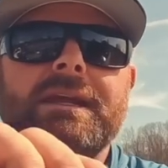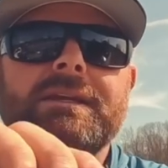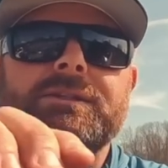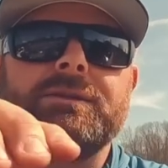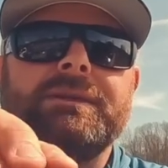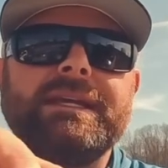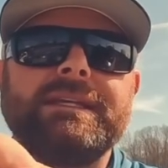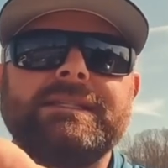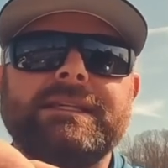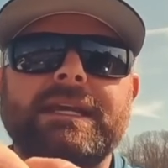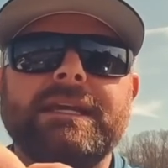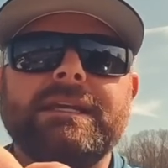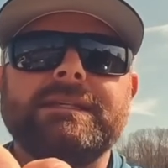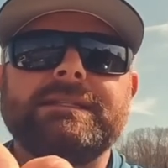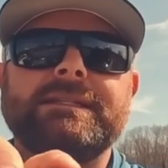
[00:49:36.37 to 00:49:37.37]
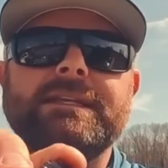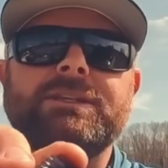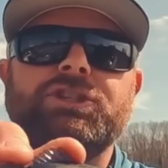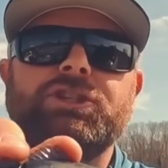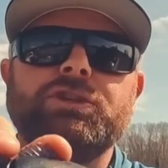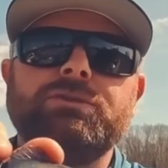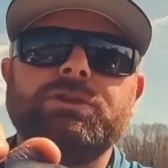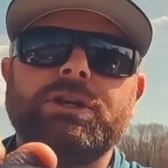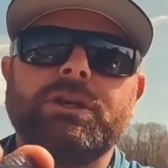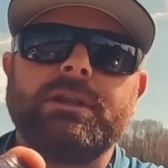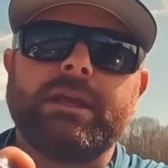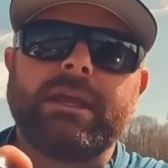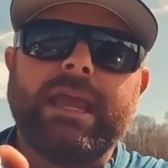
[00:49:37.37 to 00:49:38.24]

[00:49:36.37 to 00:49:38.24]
So this is the Junior, the